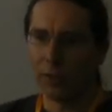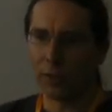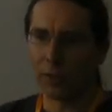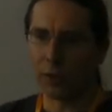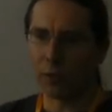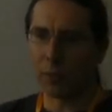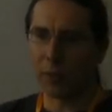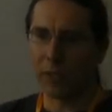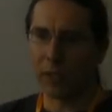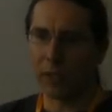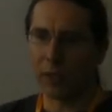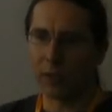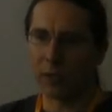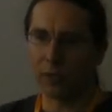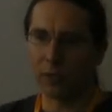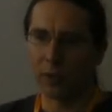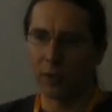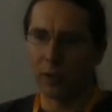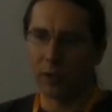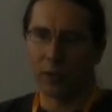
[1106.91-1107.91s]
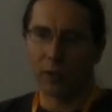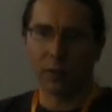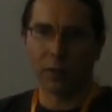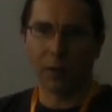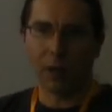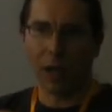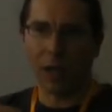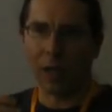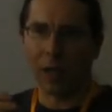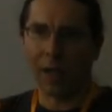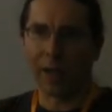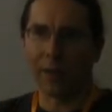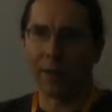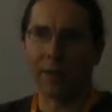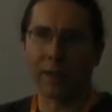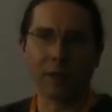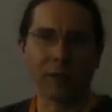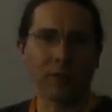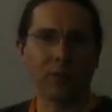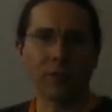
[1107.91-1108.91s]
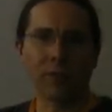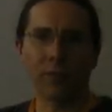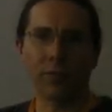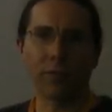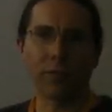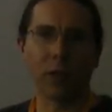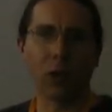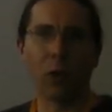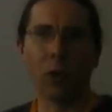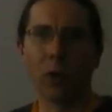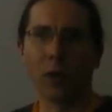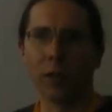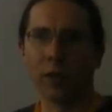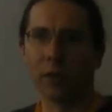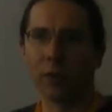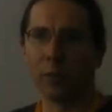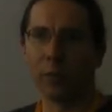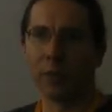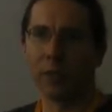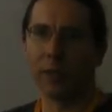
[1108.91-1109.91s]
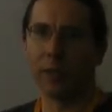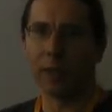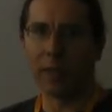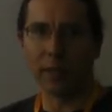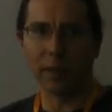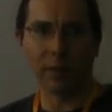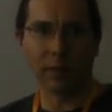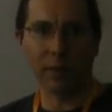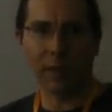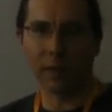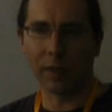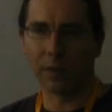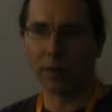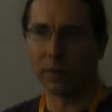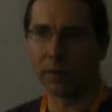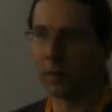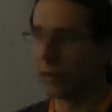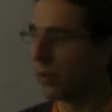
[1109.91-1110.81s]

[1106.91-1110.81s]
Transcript: just because I like things to flow a little bit, and